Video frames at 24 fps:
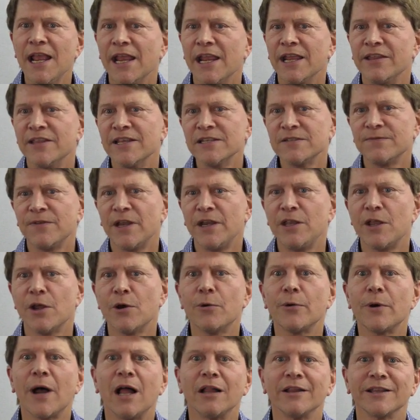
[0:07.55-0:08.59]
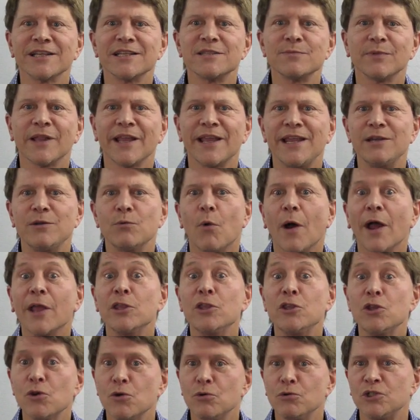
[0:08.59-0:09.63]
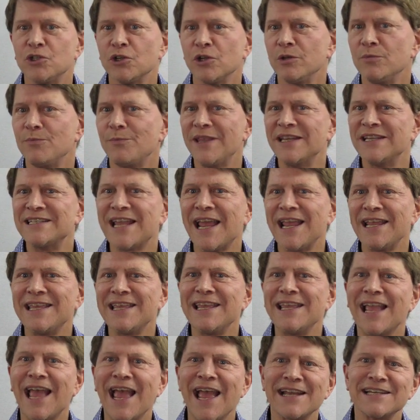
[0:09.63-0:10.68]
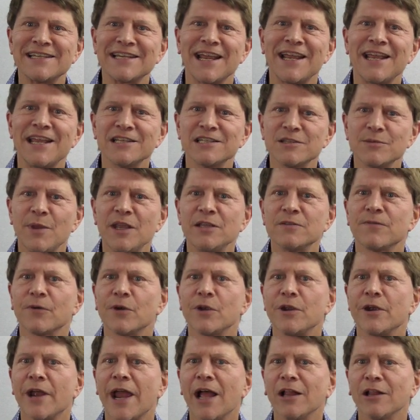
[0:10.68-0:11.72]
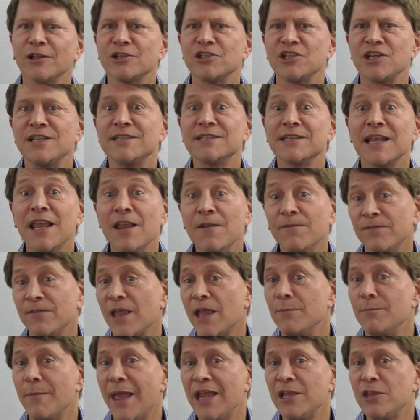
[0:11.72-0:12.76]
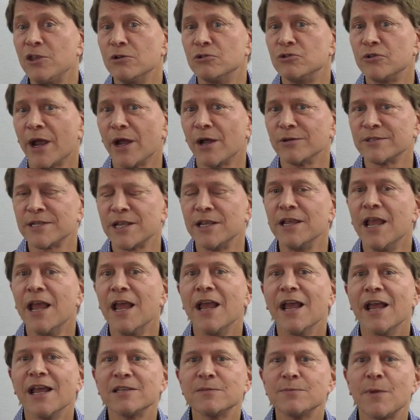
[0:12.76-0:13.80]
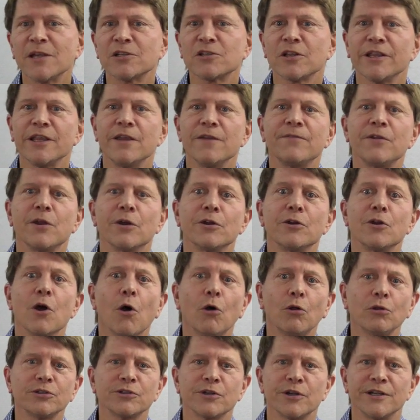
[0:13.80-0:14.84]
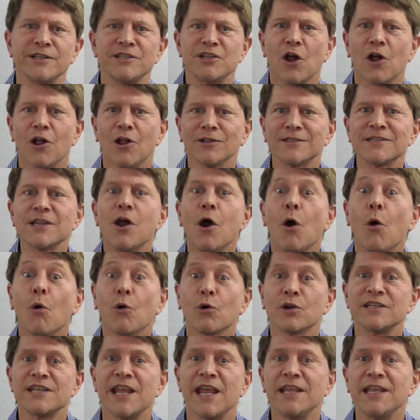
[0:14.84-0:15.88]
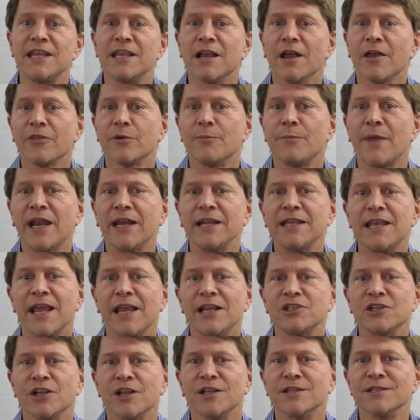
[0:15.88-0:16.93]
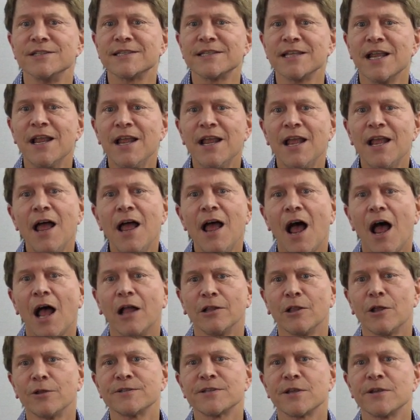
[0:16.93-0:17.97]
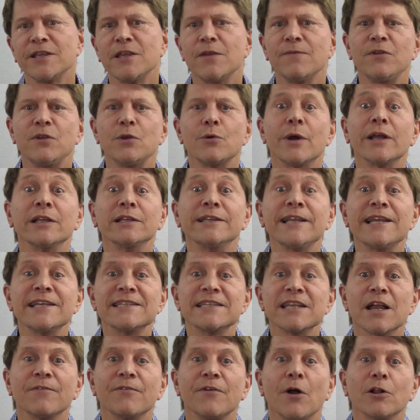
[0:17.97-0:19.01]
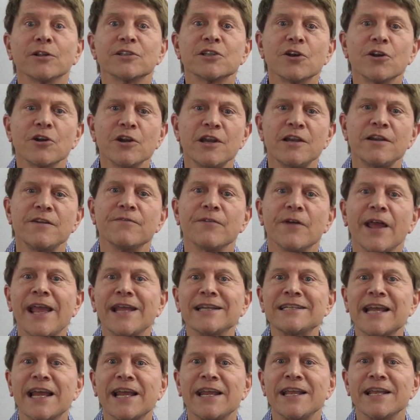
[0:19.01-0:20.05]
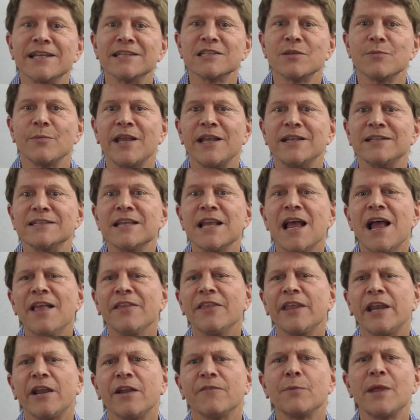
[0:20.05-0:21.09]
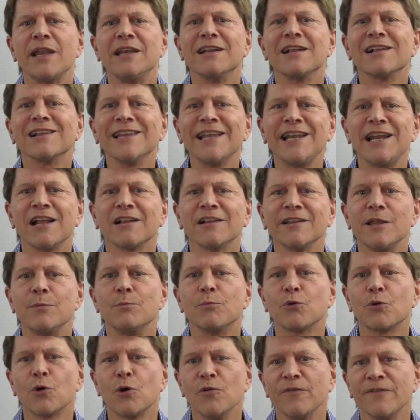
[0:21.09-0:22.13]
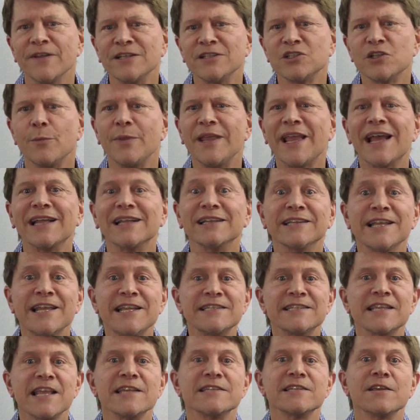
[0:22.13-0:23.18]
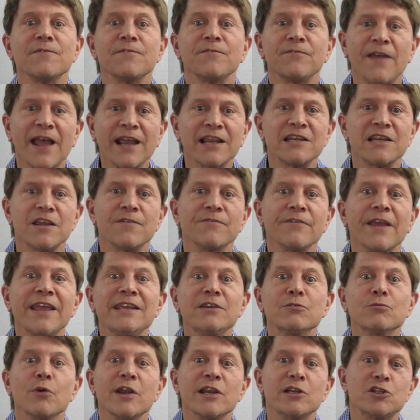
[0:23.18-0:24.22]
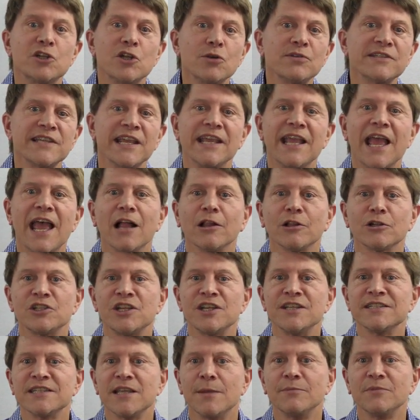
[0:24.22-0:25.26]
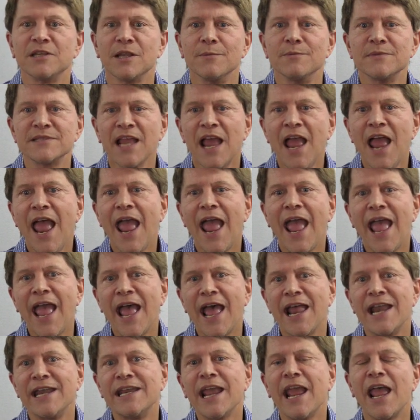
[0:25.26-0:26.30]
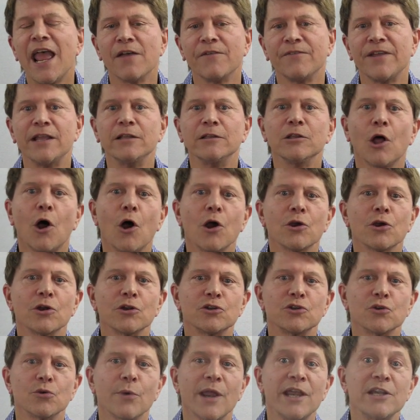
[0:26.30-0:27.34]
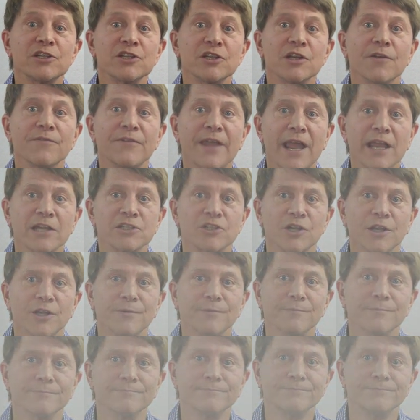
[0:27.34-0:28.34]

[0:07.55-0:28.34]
In this video, I'll explain why you shouldn't be taking antihistamines for your allergies if they make you drowsy, especially if you're an older adult or taking other medications. I'll also give you a list of alternative antihistamines that have been clinically proven to be at least as effective in reducing allergy symptoms and have a longer duration of action.